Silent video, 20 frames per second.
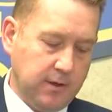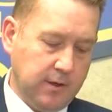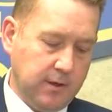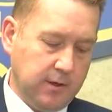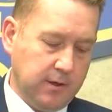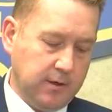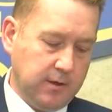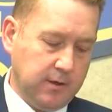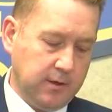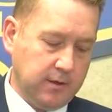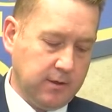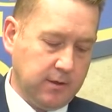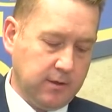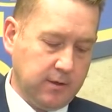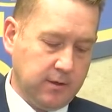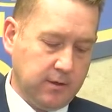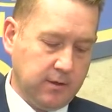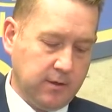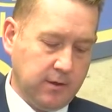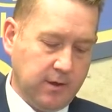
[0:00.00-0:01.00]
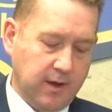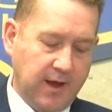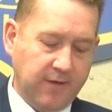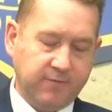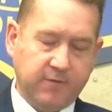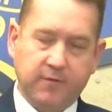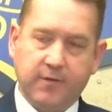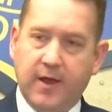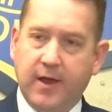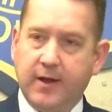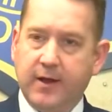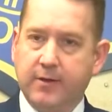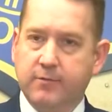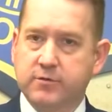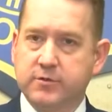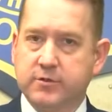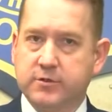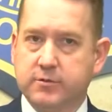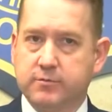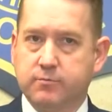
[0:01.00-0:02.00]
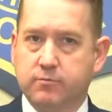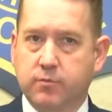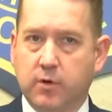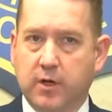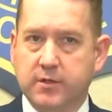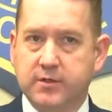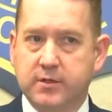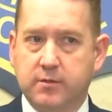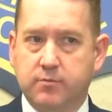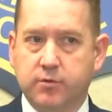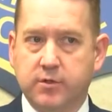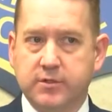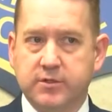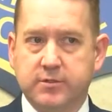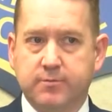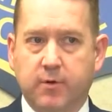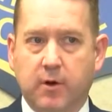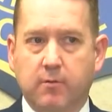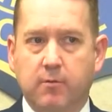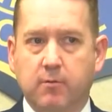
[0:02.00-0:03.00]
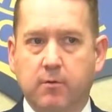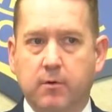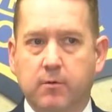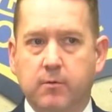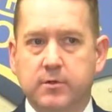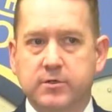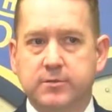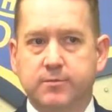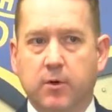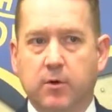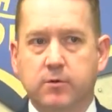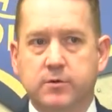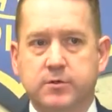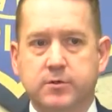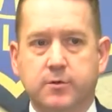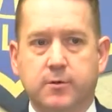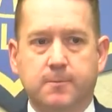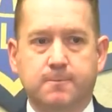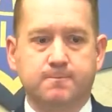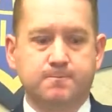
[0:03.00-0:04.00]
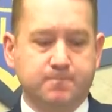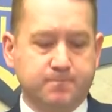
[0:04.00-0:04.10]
And after that, he was brought to the police department where we spoke to him.